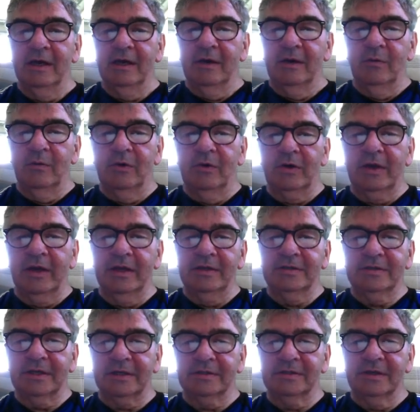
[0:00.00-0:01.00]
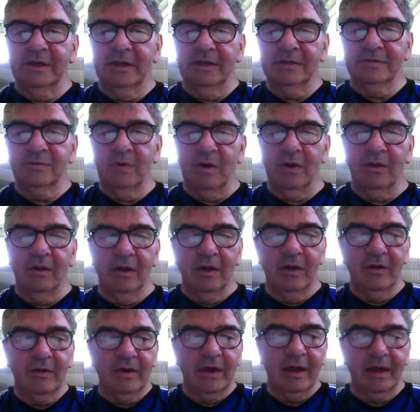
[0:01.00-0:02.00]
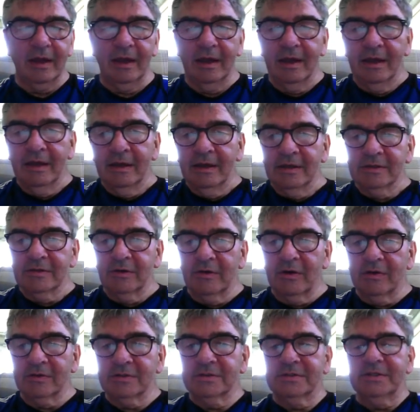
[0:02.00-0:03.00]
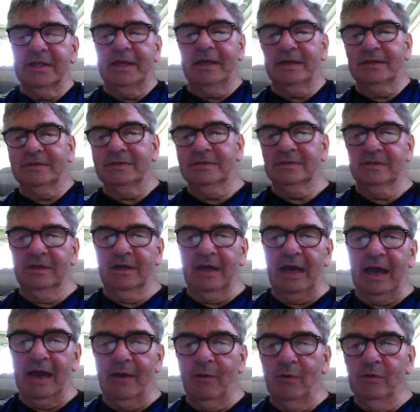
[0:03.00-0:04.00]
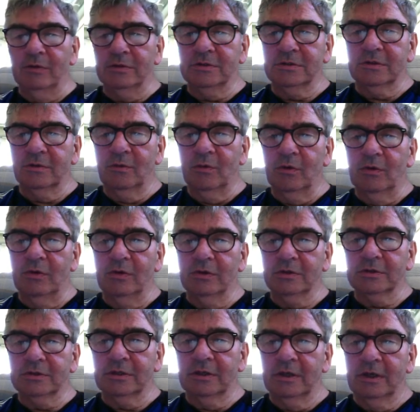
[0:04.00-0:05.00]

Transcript: Working Saturday as well. Okay, so we've got 6 hours worked.